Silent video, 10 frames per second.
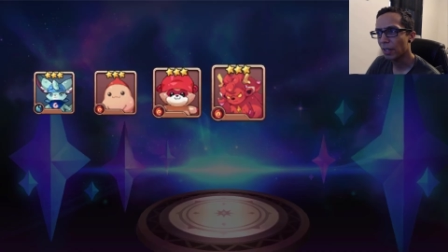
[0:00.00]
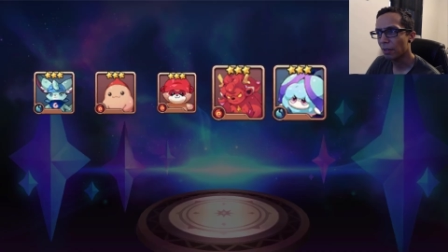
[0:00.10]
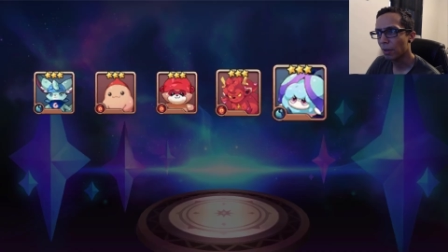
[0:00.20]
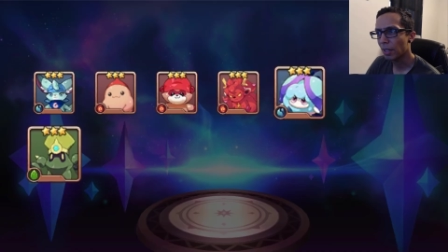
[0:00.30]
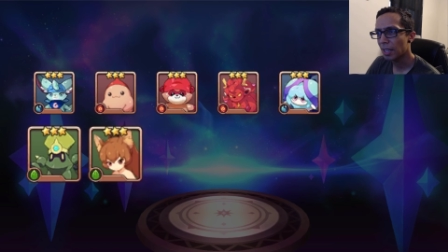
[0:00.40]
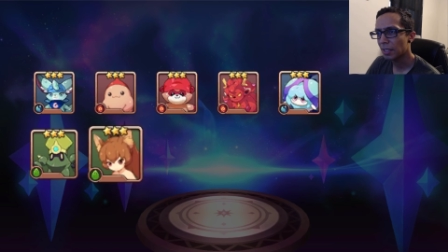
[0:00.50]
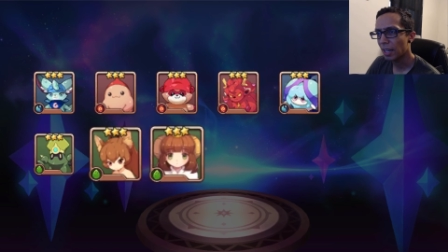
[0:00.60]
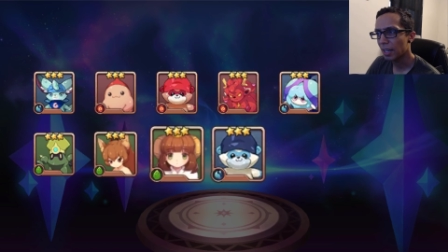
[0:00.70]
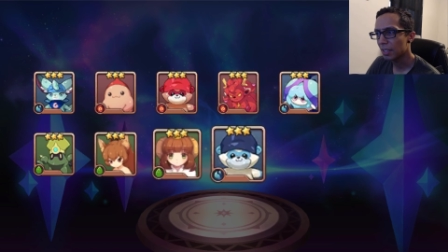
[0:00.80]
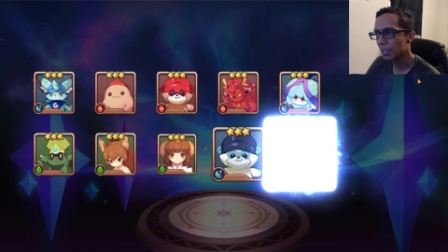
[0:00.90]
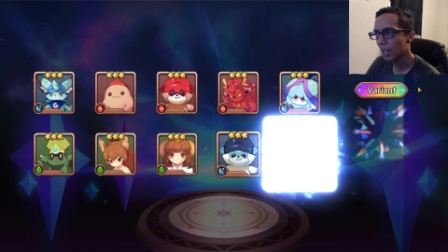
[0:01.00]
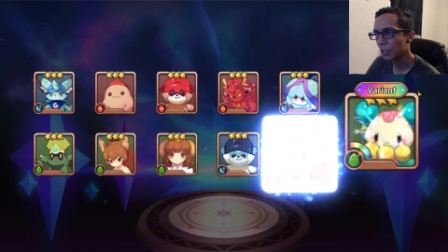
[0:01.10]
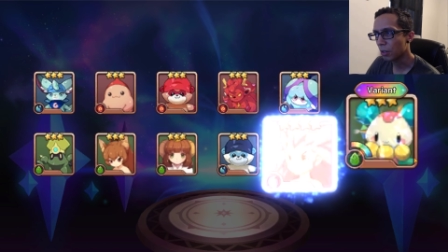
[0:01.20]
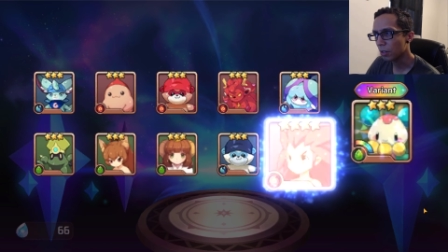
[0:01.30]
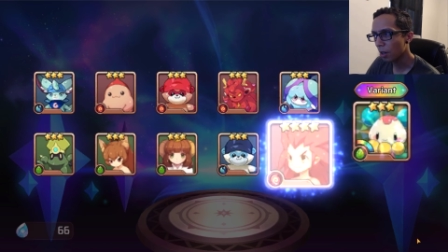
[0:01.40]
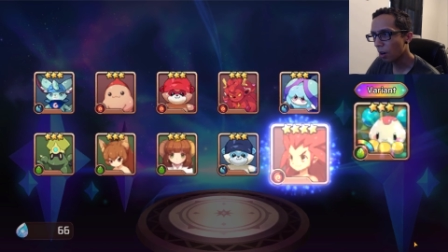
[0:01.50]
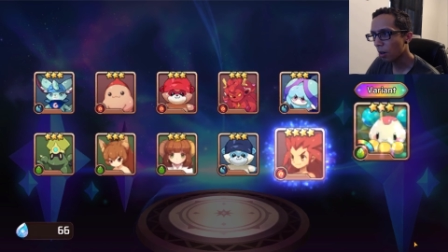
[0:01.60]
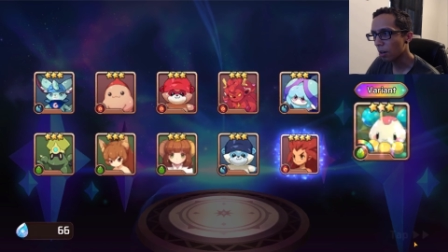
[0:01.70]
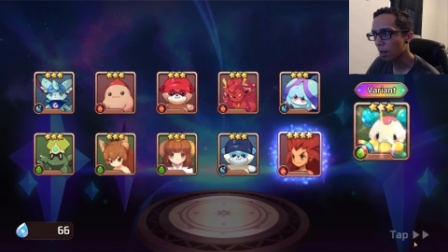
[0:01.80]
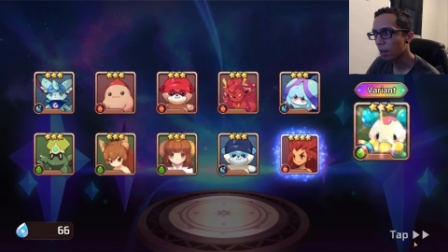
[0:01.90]
it and realize that it's not your
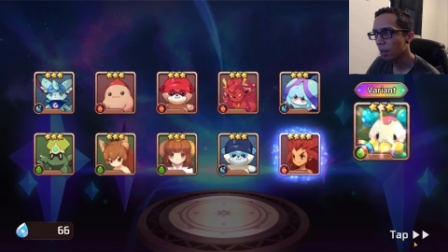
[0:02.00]
car